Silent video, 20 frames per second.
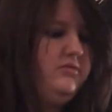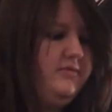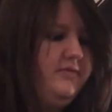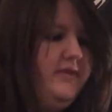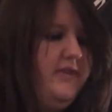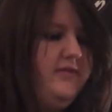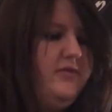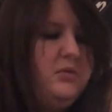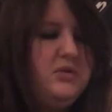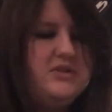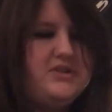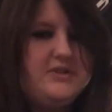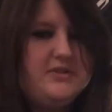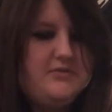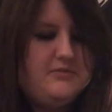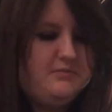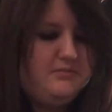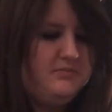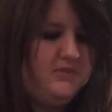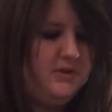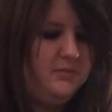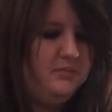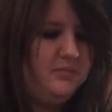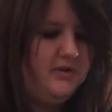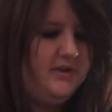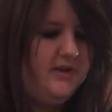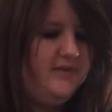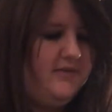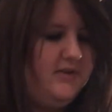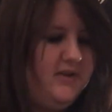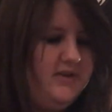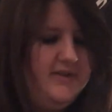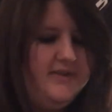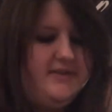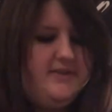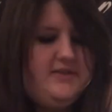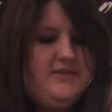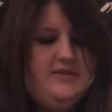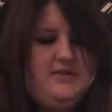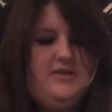If you've watched my
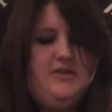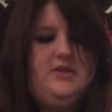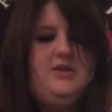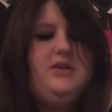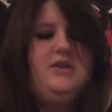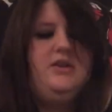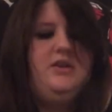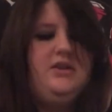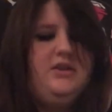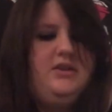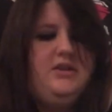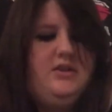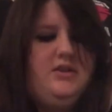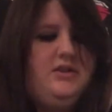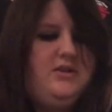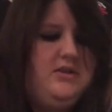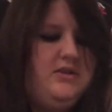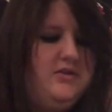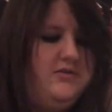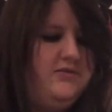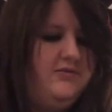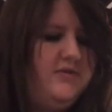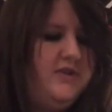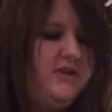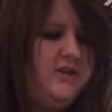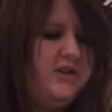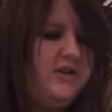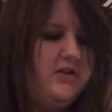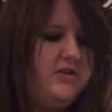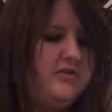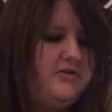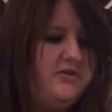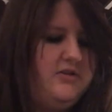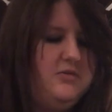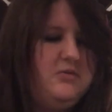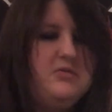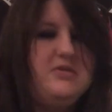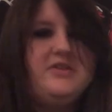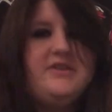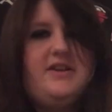previous videos,
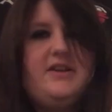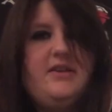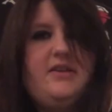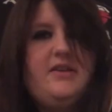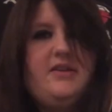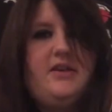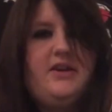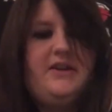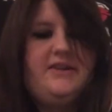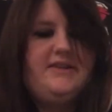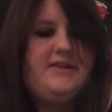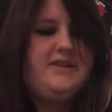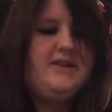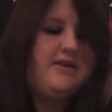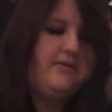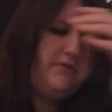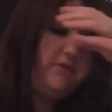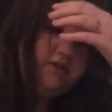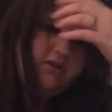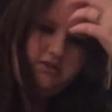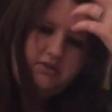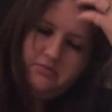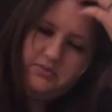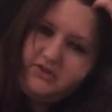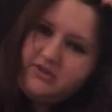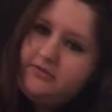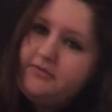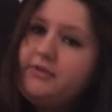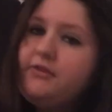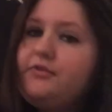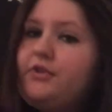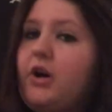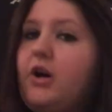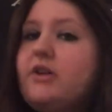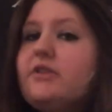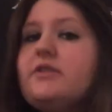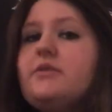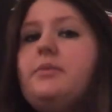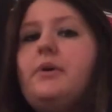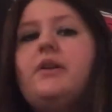you will see that I did have a little bit of a
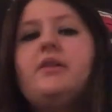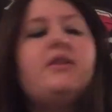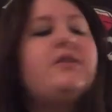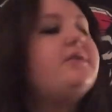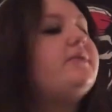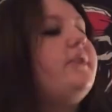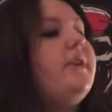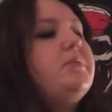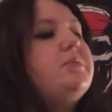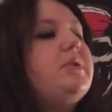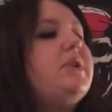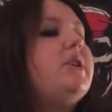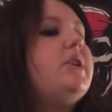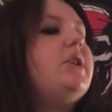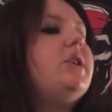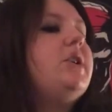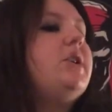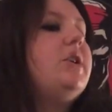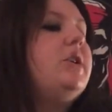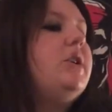rant about this fabric.